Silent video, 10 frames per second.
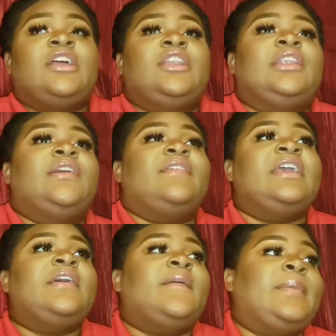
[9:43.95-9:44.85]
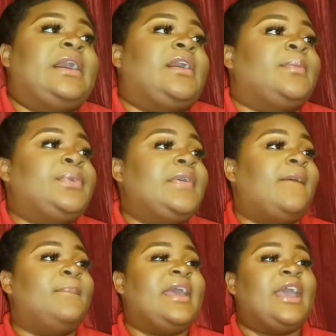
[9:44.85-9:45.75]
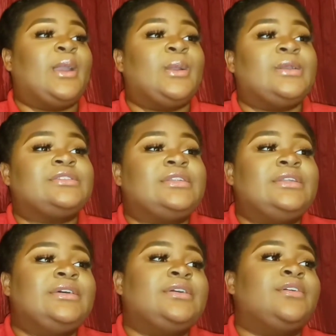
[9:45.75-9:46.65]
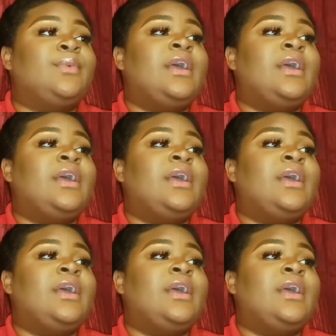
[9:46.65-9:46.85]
Love and Hip Hop, Bad Girls Club,